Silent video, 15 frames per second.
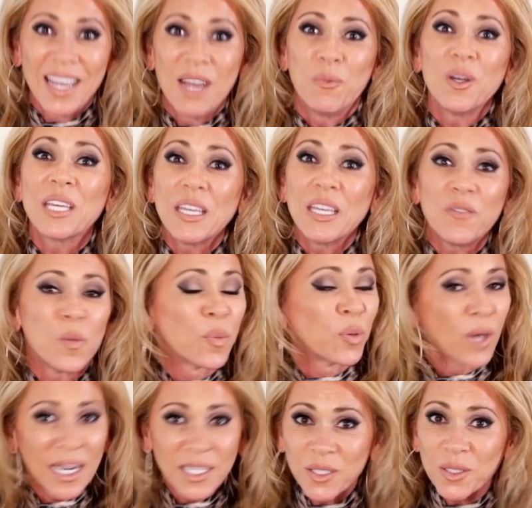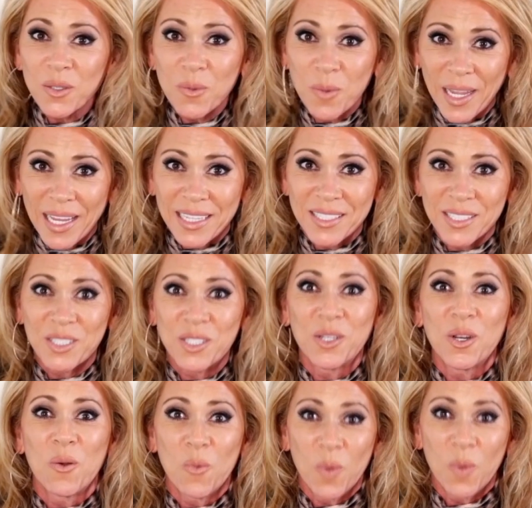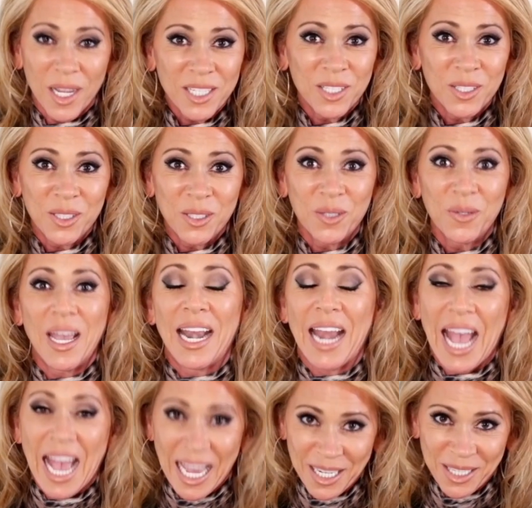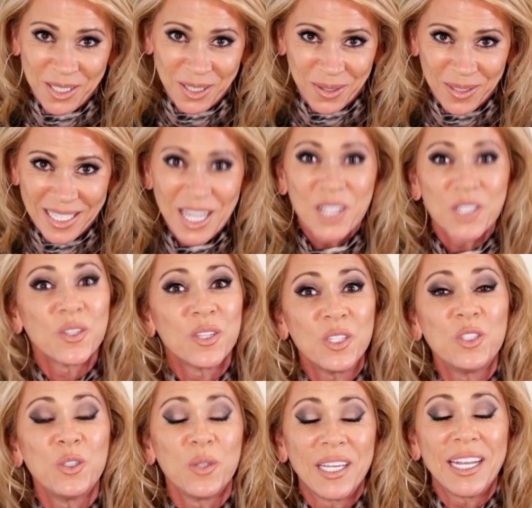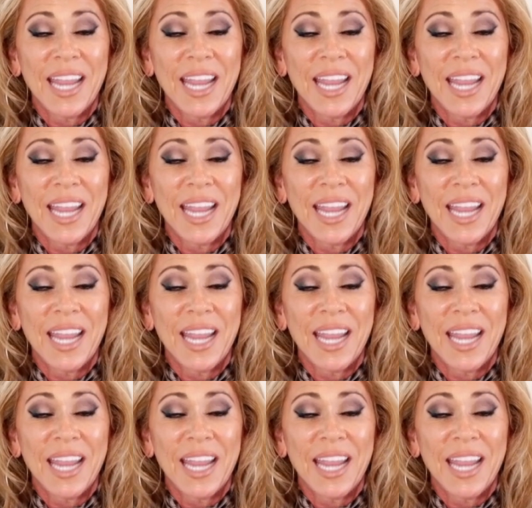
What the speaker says: We'll give you practical ways to know what to do and how to do it so that you get